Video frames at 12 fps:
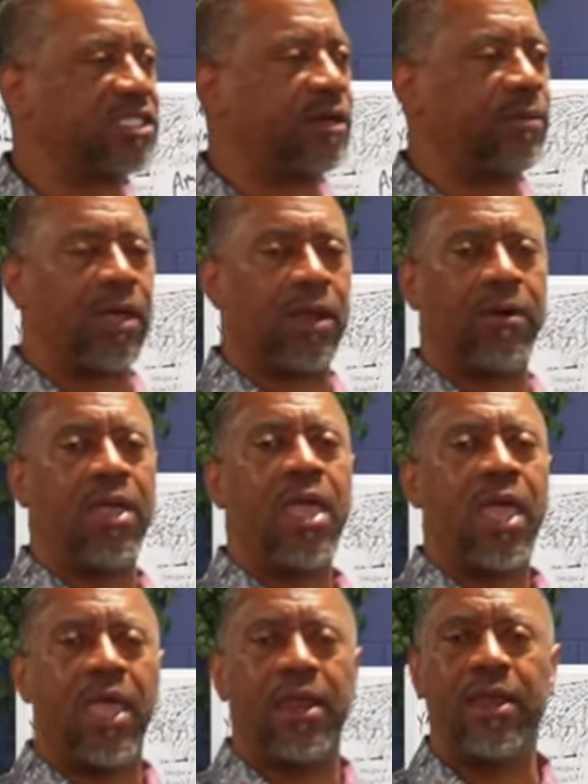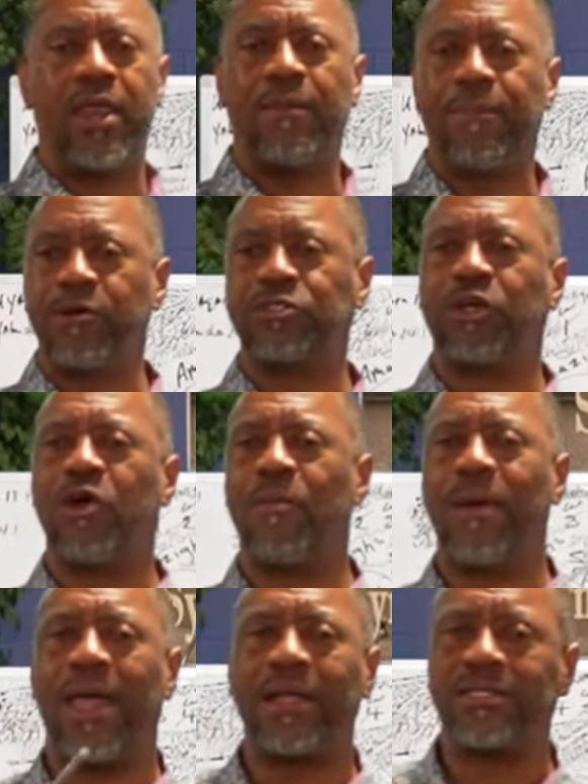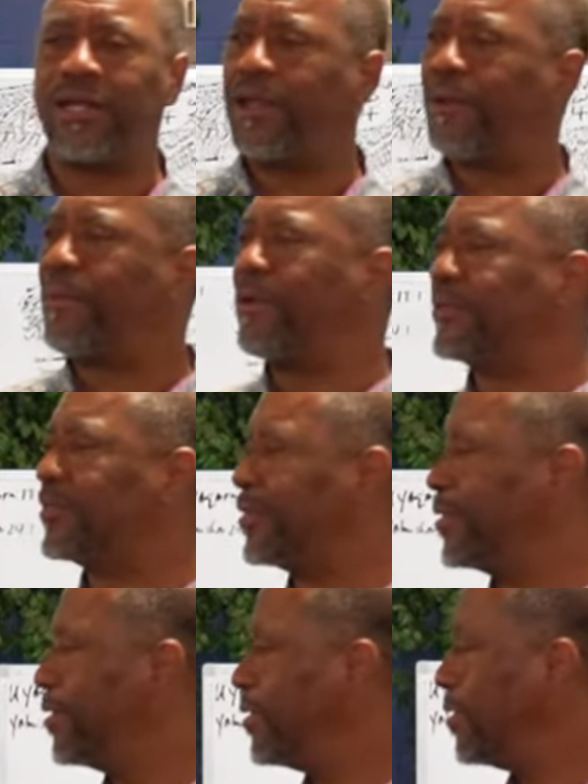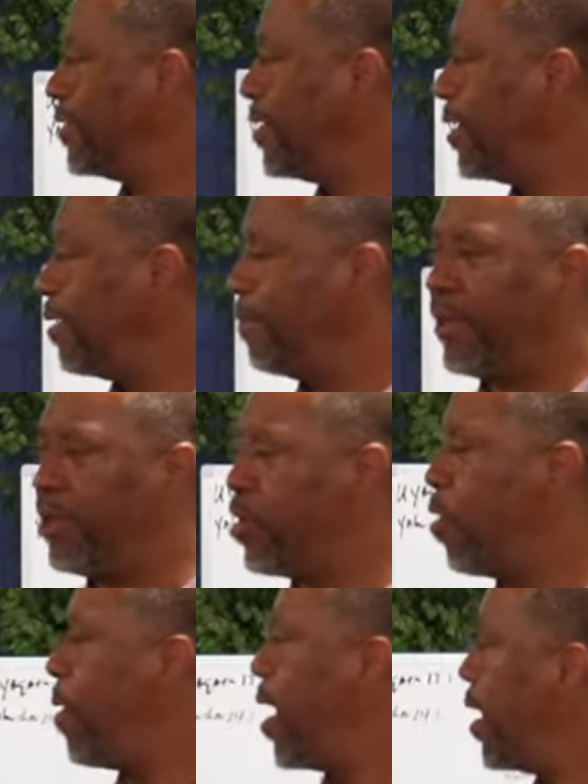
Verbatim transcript: you know, and then the person go back to the other person. Mm-hmm. You know why?